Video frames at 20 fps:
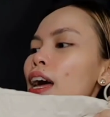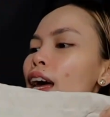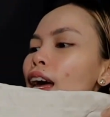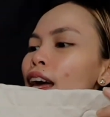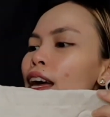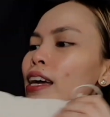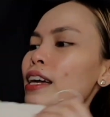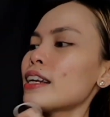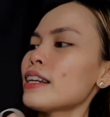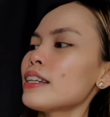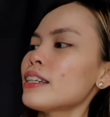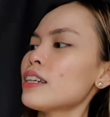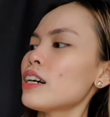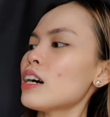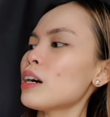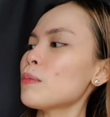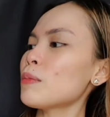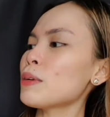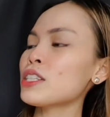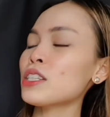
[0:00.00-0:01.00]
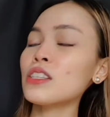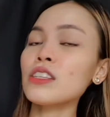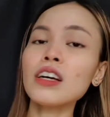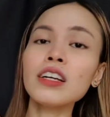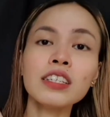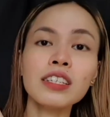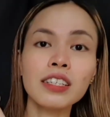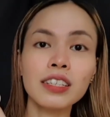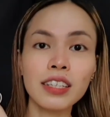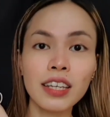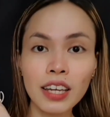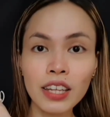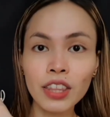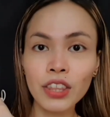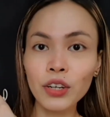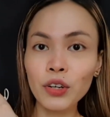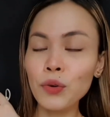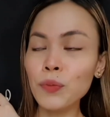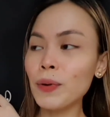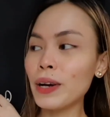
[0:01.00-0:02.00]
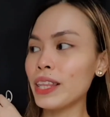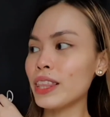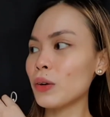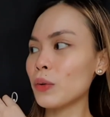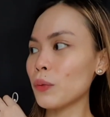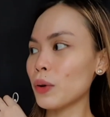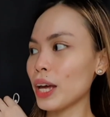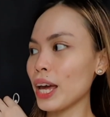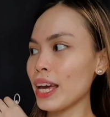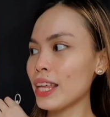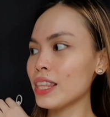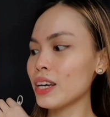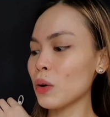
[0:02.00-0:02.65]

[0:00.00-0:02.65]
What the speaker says: And it's not see-through, by the way.